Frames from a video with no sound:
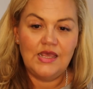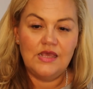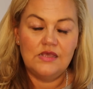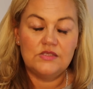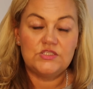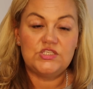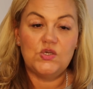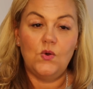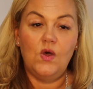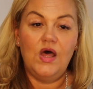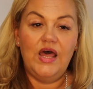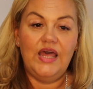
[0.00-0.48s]

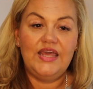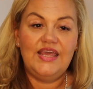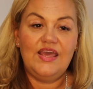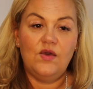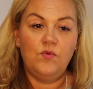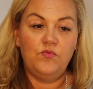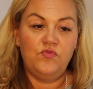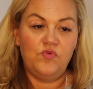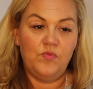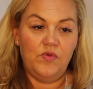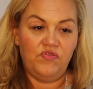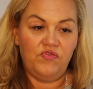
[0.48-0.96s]
So I
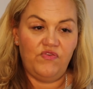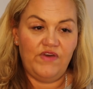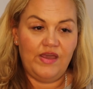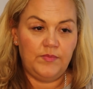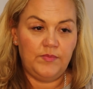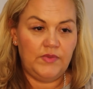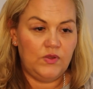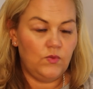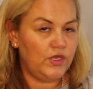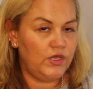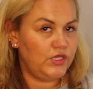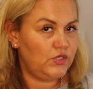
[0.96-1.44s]
come from a
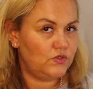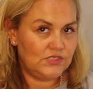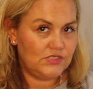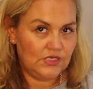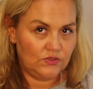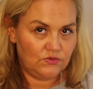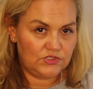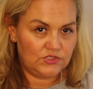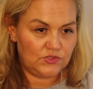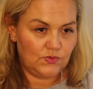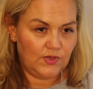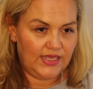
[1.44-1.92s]
family where you
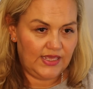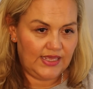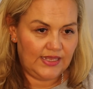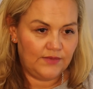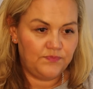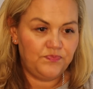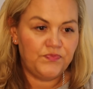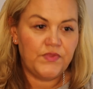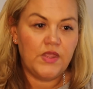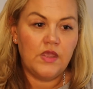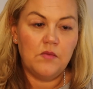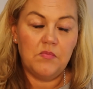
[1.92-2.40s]
don't swear.
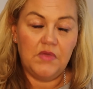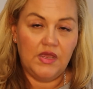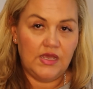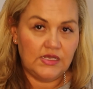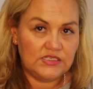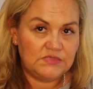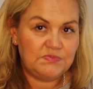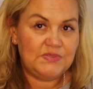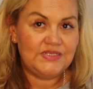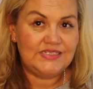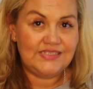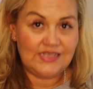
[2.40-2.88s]
My
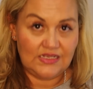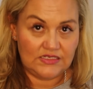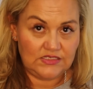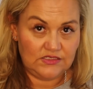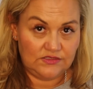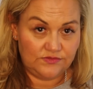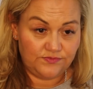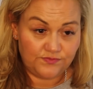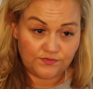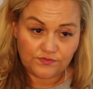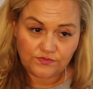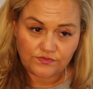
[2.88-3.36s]
husband
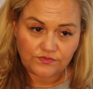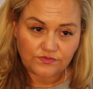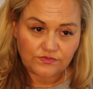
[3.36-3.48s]
doesn't.